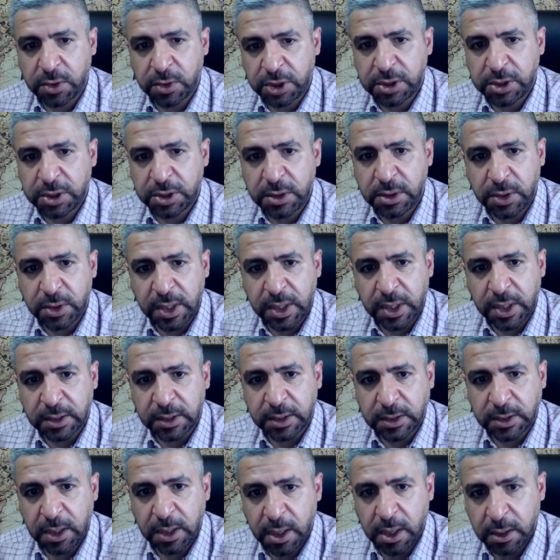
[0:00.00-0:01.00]
You can see
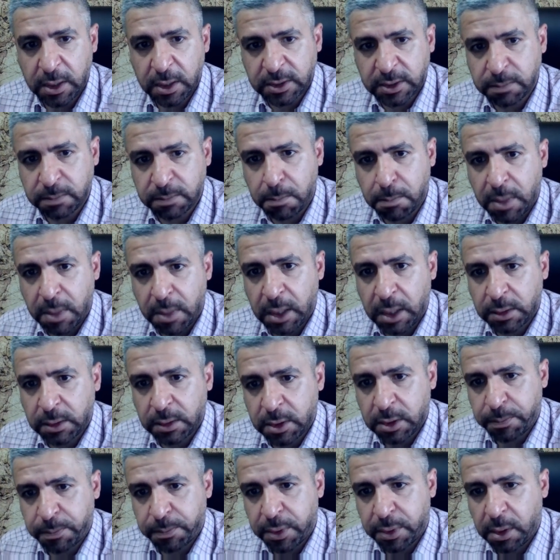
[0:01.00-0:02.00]
here it's
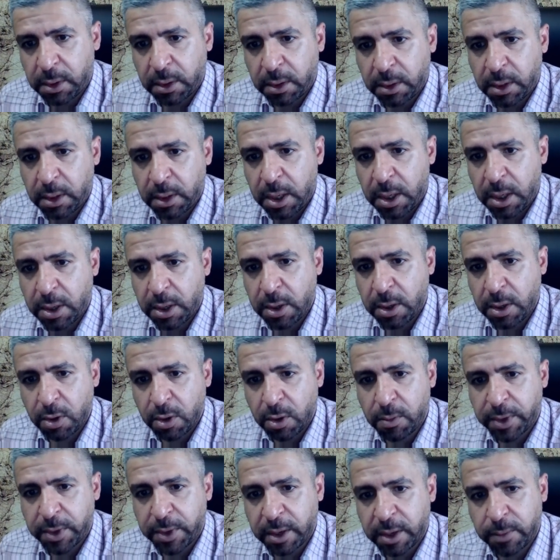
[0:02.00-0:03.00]
multiple
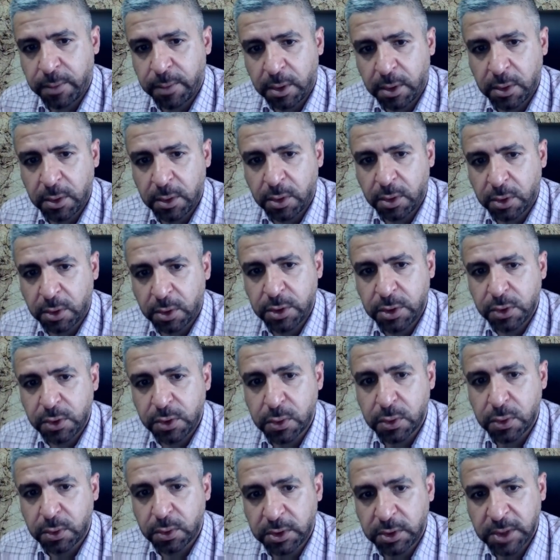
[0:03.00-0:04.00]
innumerable nodules